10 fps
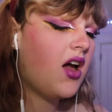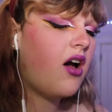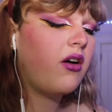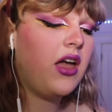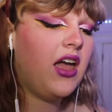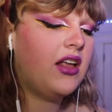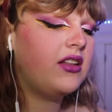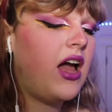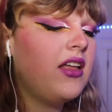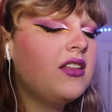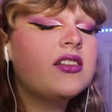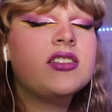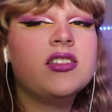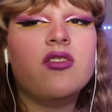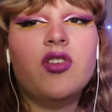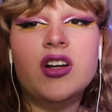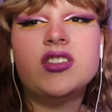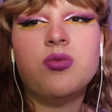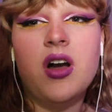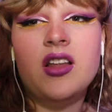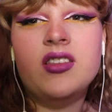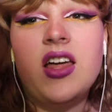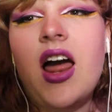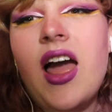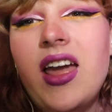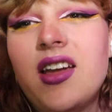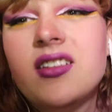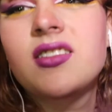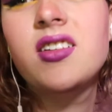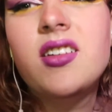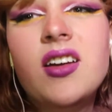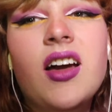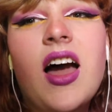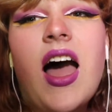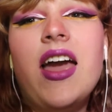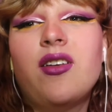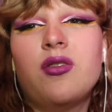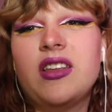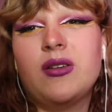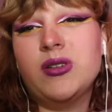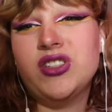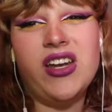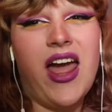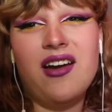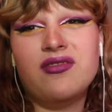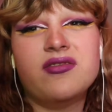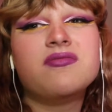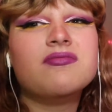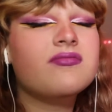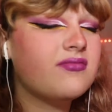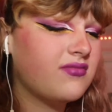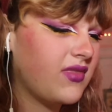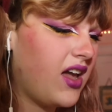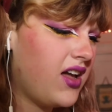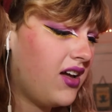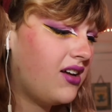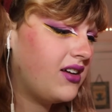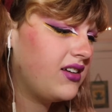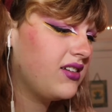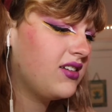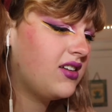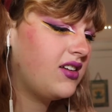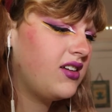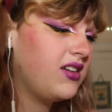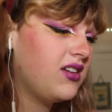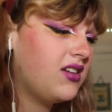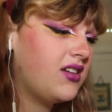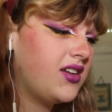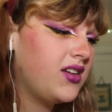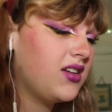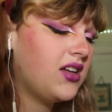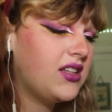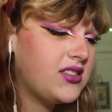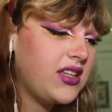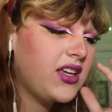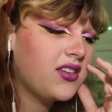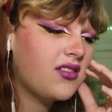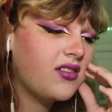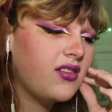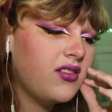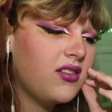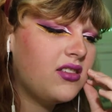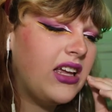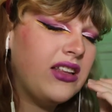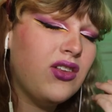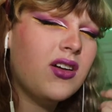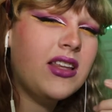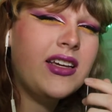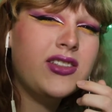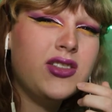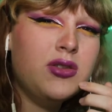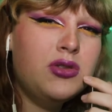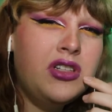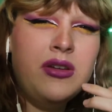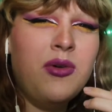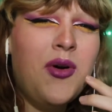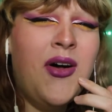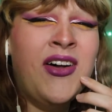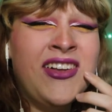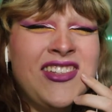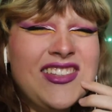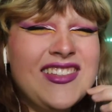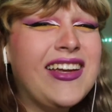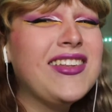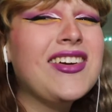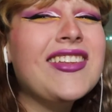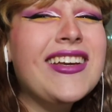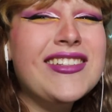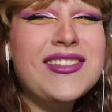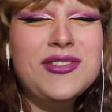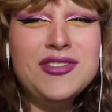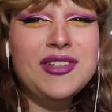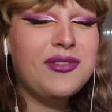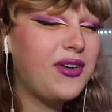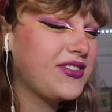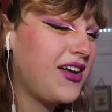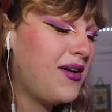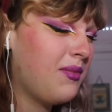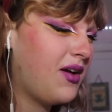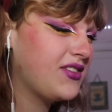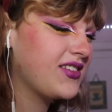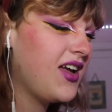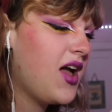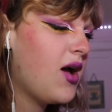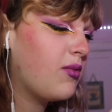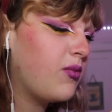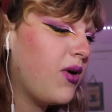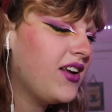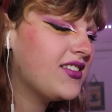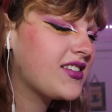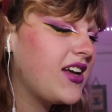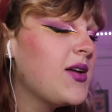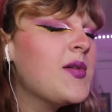Okay, I think this is the first one that I I don't think we should have. Uh, it's like they look like sushi rolls. they look like sushi rolls almost. What is,